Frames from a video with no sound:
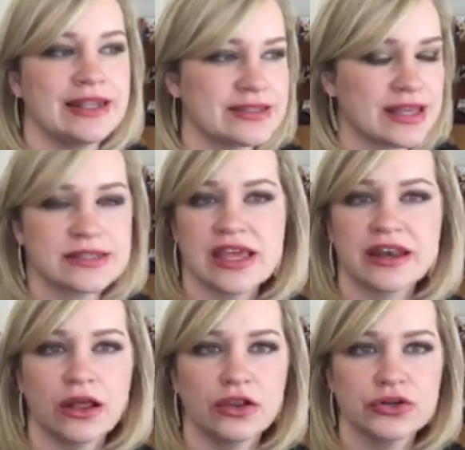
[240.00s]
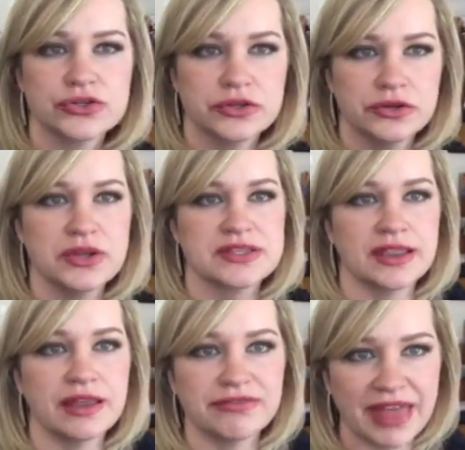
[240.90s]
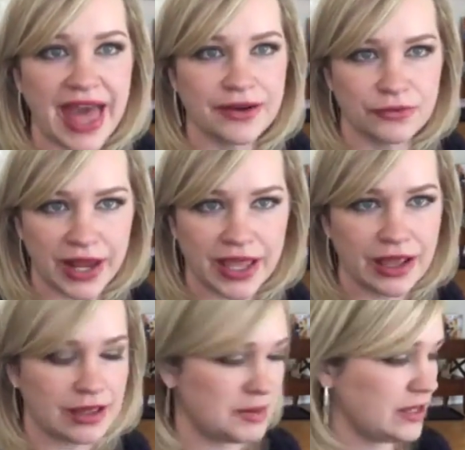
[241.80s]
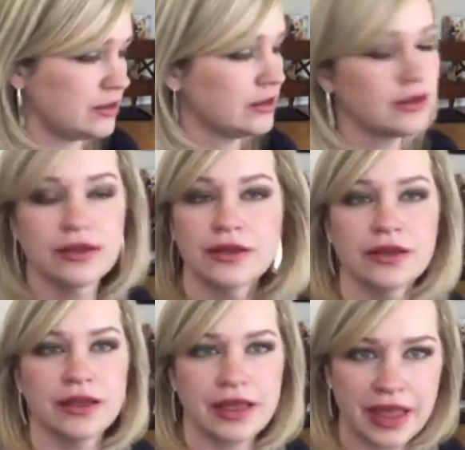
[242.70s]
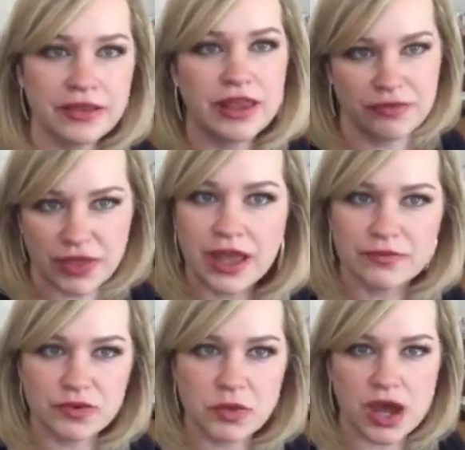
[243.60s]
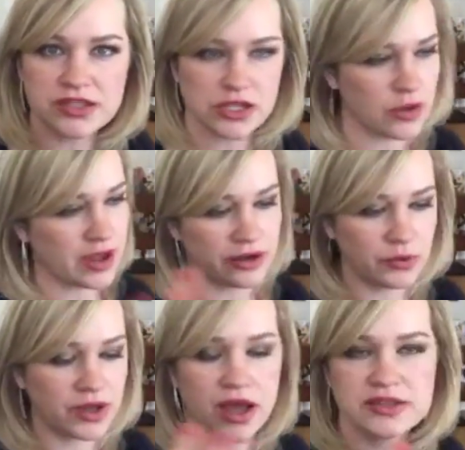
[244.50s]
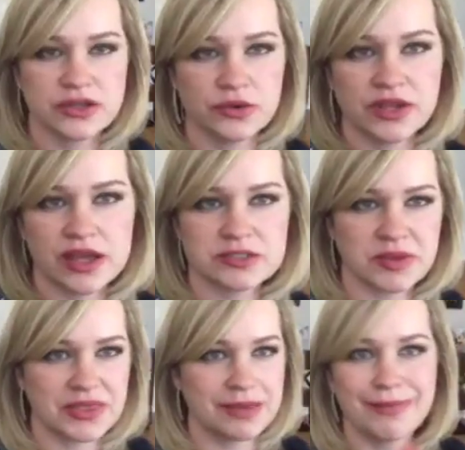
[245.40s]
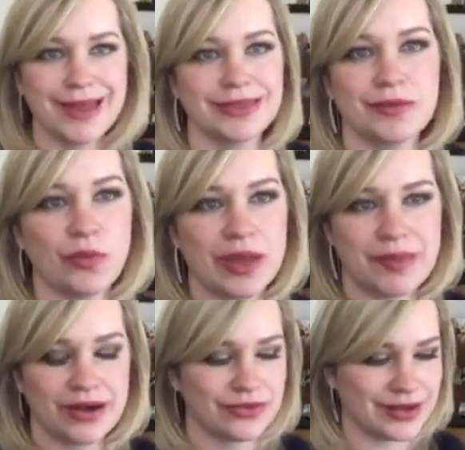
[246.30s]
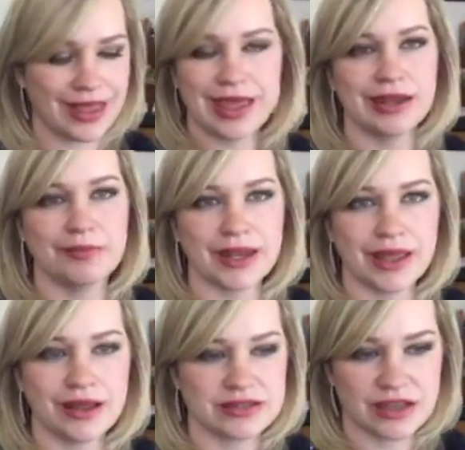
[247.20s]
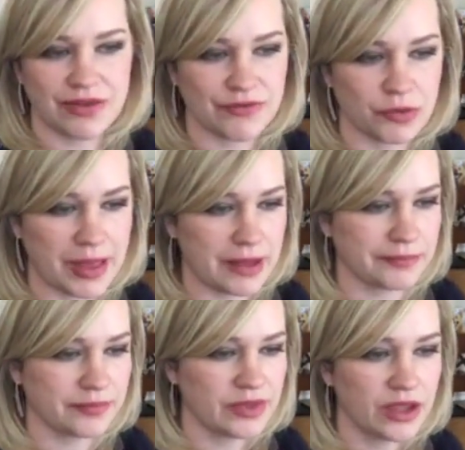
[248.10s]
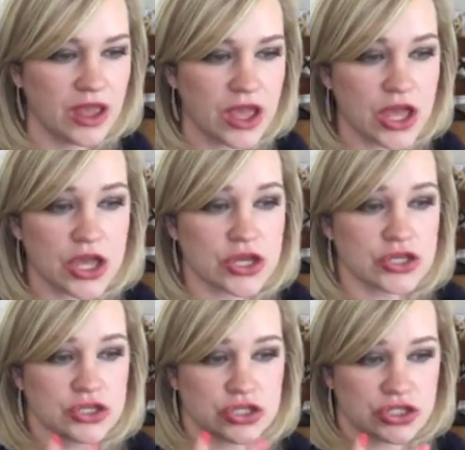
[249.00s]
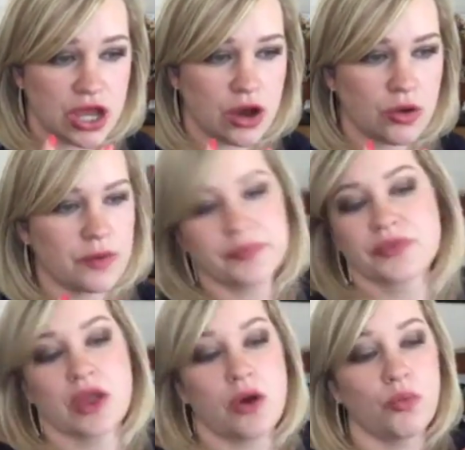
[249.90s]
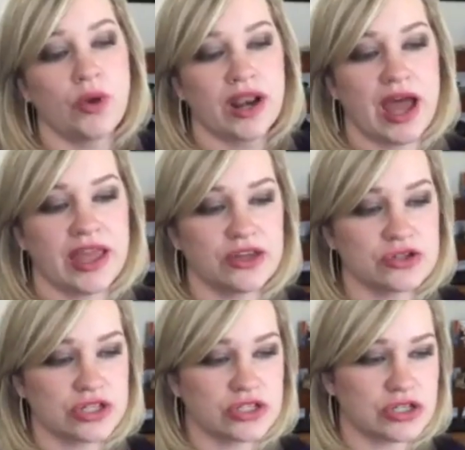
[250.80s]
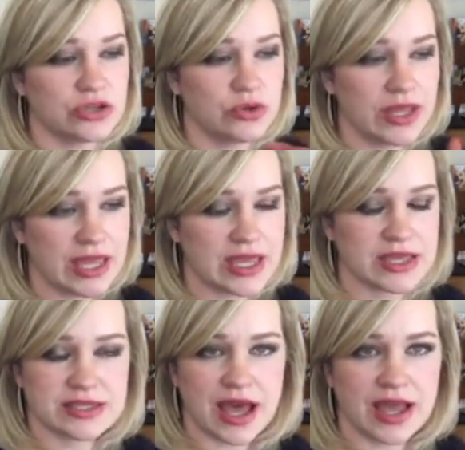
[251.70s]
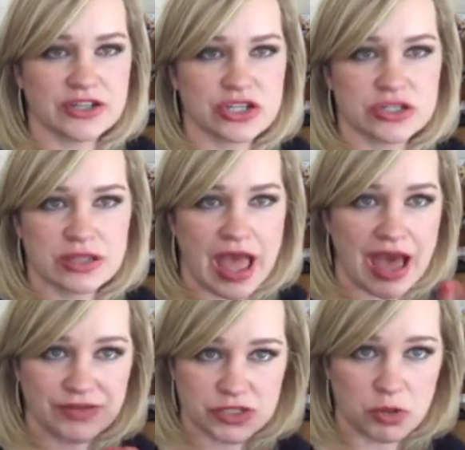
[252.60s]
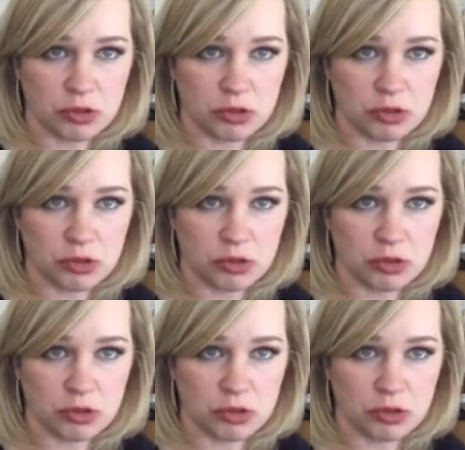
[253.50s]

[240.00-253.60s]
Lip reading: it's like $10. Who doesn't love that, right? I mean, and if they come from Costco, I don't know what Costco does, but they make them way better than anybody else I've ever met. So what I usually do is I just have a small